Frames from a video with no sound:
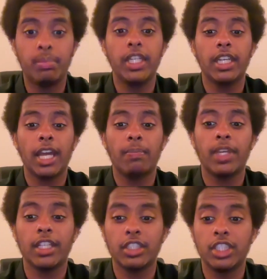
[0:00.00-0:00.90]
Being at
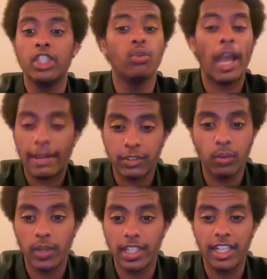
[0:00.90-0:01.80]
PSG, you have to
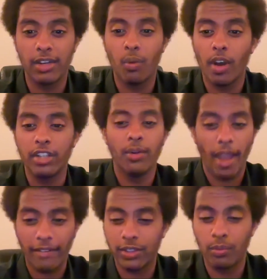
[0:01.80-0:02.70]
win League One. You
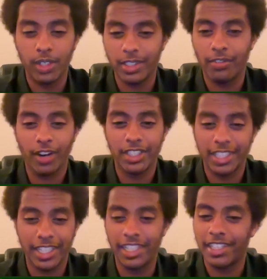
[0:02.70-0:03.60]
have to win the French
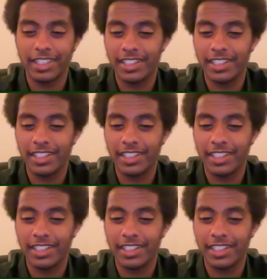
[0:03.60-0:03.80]
league.